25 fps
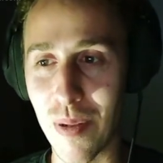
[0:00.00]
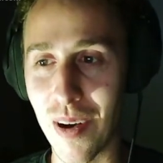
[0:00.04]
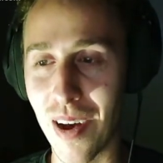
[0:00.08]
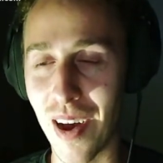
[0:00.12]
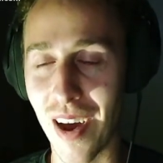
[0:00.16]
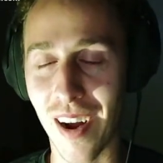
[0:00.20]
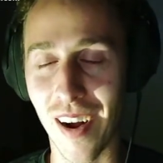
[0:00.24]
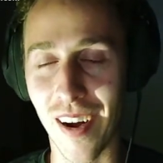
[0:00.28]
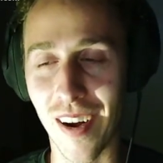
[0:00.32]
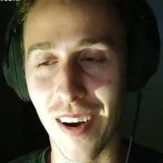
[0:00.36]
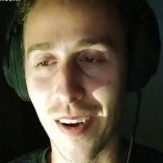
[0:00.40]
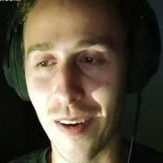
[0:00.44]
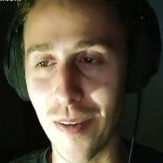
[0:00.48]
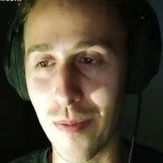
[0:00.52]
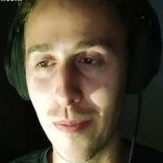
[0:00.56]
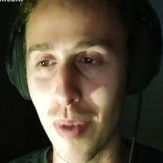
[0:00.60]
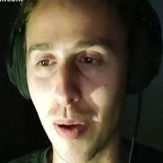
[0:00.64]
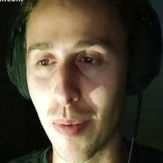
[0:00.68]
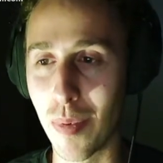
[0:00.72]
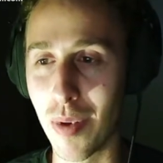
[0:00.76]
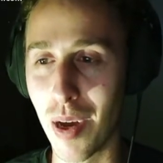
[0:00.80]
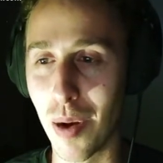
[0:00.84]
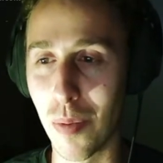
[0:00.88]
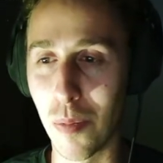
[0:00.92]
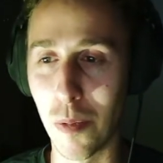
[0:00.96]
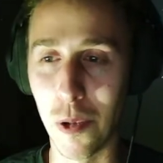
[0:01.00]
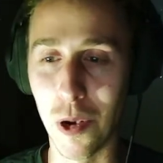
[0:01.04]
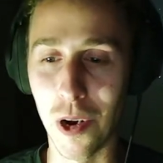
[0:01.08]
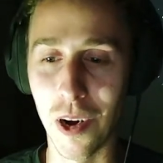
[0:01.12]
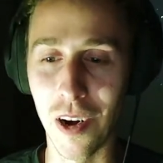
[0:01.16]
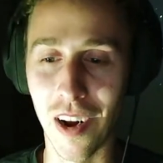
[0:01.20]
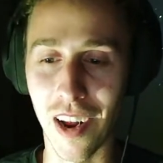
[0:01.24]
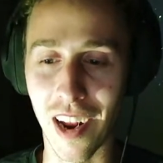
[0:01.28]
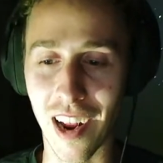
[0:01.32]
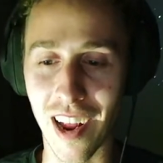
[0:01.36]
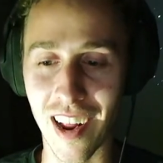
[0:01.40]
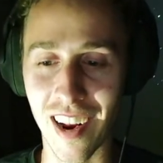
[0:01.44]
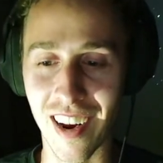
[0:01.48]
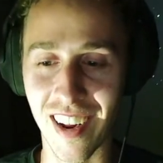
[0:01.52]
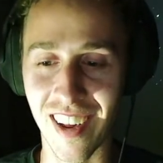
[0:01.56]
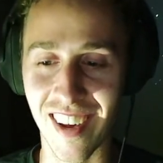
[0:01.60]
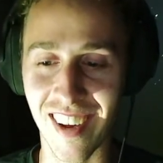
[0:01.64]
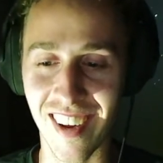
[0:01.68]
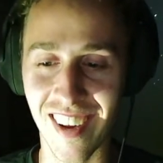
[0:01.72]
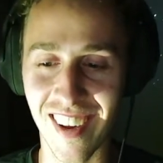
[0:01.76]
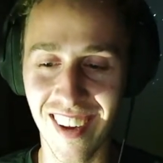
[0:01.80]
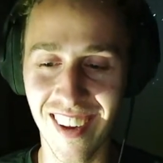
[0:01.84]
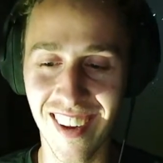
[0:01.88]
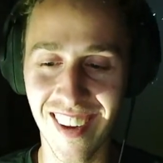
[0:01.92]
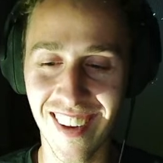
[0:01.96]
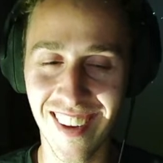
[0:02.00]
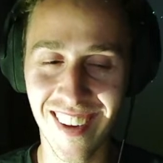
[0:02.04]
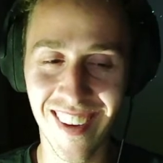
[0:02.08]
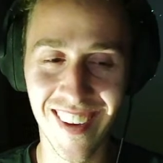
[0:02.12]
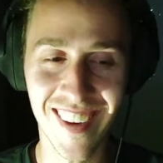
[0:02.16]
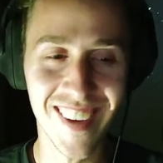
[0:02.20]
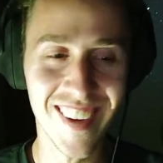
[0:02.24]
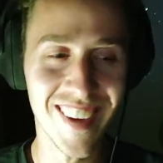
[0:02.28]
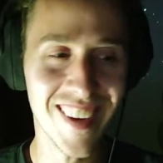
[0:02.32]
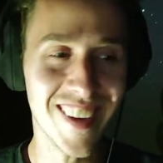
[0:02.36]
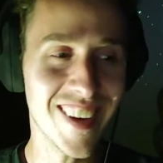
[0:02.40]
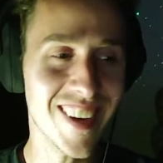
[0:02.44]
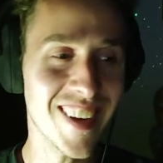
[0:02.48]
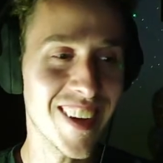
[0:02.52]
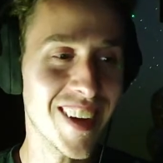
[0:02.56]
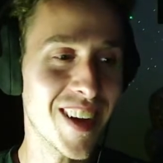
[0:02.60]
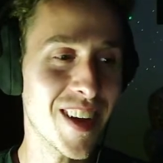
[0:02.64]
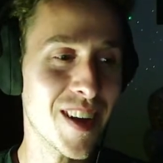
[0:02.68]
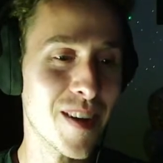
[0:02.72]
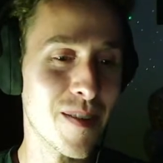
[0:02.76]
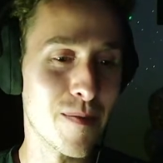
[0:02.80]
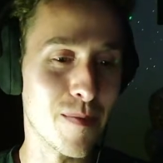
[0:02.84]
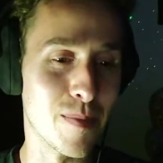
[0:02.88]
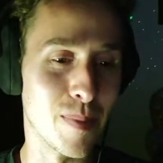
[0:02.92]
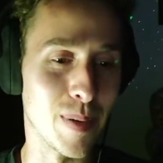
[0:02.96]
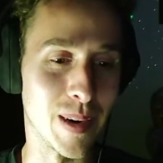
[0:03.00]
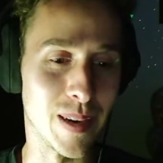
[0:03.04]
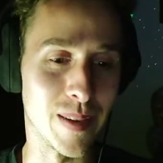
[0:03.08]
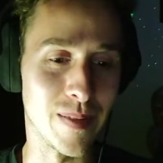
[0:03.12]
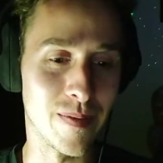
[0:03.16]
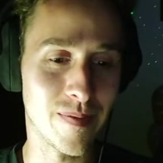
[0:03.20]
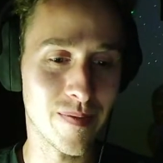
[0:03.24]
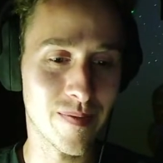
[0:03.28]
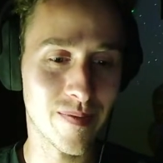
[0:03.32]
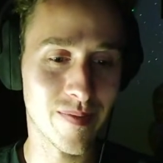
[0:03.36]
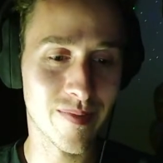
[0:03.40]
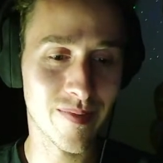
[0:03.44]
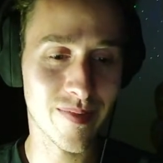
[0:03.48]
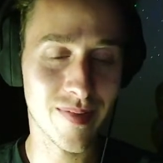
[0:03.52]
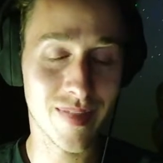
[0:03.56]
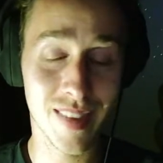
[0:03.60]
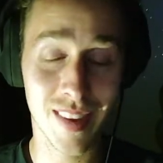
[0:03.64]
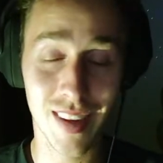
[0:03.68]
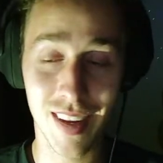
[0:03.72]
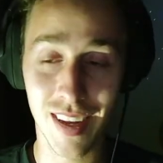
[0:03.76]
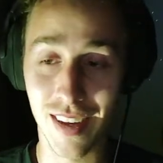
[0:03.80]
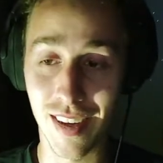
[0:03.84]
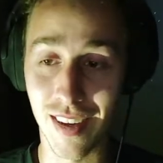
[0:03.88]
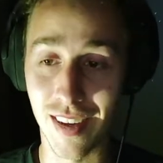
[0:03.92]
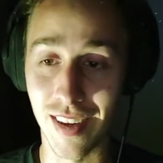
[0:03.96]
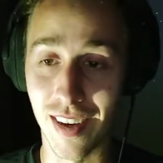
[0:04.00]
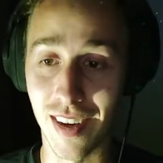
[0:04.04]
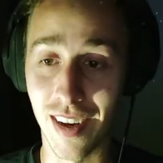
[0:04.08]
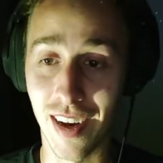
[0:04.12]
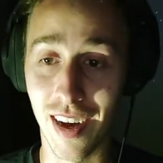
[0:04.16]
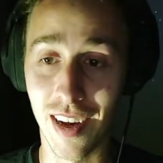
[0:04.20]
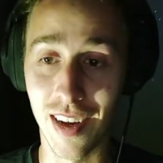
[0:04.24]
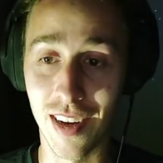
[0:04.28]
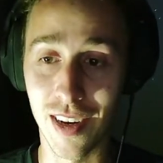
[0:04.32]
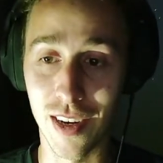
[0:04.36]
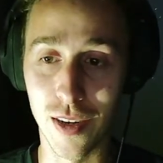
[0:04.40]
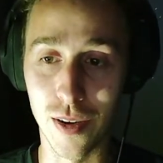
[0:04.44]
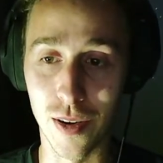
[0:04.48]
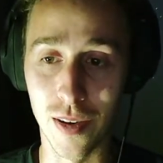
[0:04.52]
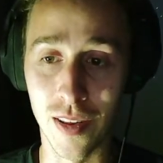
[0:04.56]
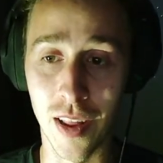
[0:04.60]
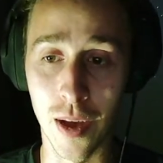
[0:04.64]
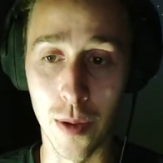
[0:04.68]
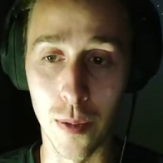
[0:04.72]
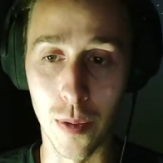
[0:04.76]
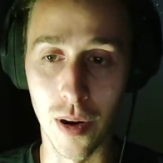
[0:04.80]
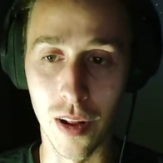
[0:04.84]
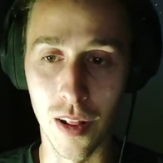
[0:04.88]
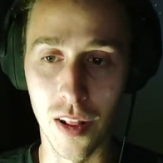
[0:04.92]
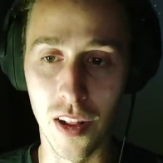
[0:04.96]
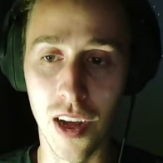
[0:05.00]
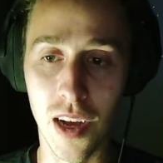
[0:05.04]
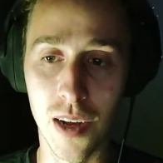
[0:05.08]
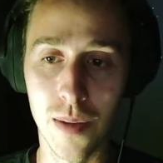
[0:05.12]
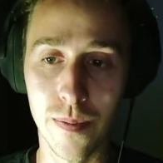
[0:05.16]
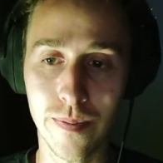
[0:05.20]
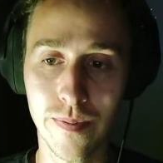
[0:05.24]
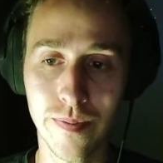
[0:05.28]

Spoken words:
I don't know, maybe I'm weird again. But yeah, I enjoyed that one a lot.